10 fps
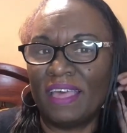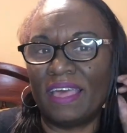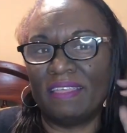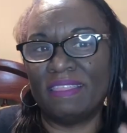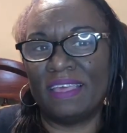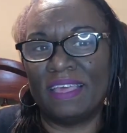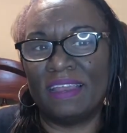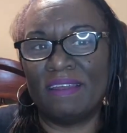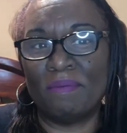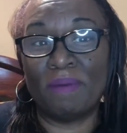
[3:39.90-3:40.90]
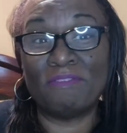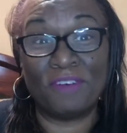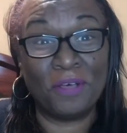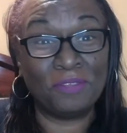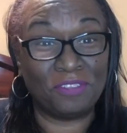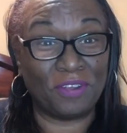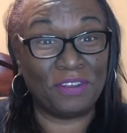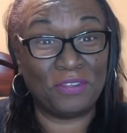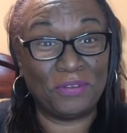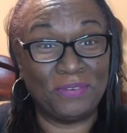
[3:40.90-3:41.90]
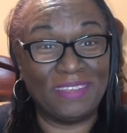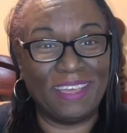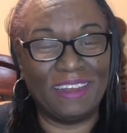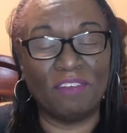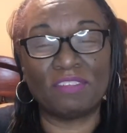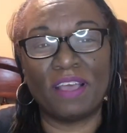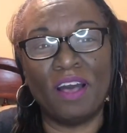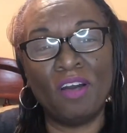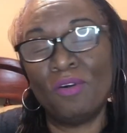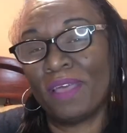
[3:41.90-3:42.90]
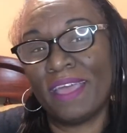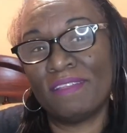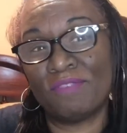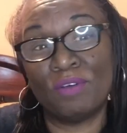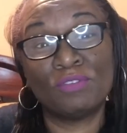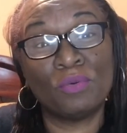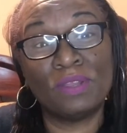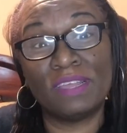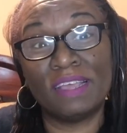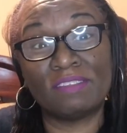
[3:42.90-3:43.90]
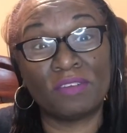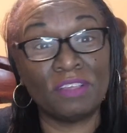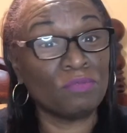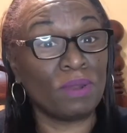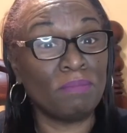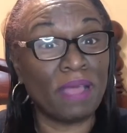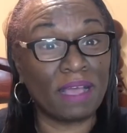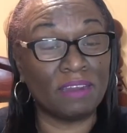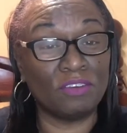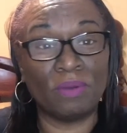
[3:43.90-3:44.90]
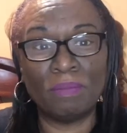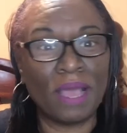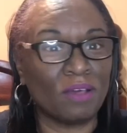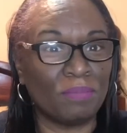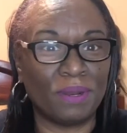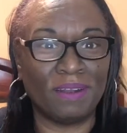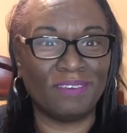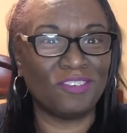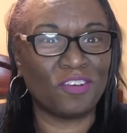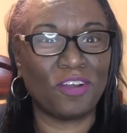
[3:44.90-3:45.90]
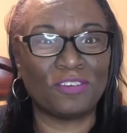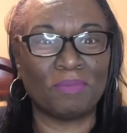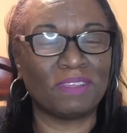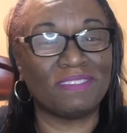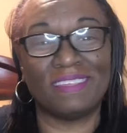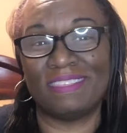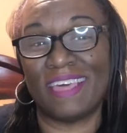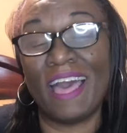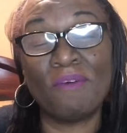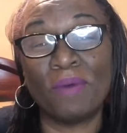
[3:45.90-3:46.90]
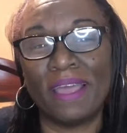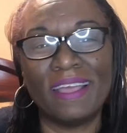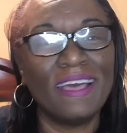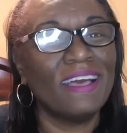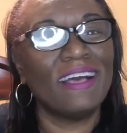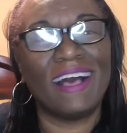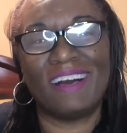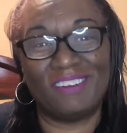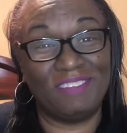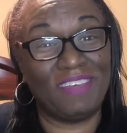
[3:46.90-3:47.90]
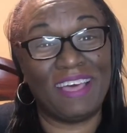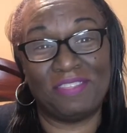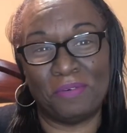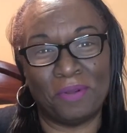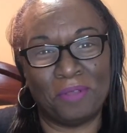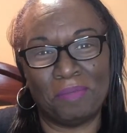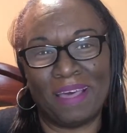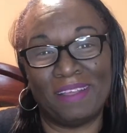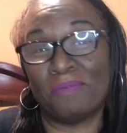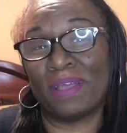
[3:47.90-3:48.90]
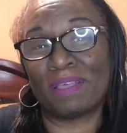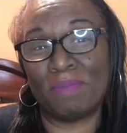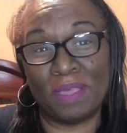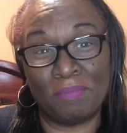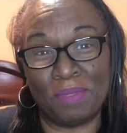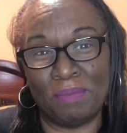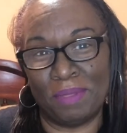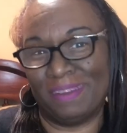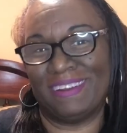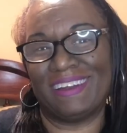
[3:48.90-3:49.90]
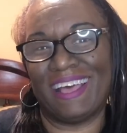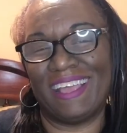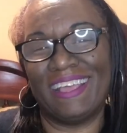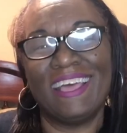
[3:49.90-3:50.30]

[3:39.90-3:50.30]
And then my phone started to go dead. And I was like, oh, okay, phone's going dead. So guess what I'm not going to do? I'm not going to put it on the charger because then that way I don't even have to worry about it waking me up in the middle of the night.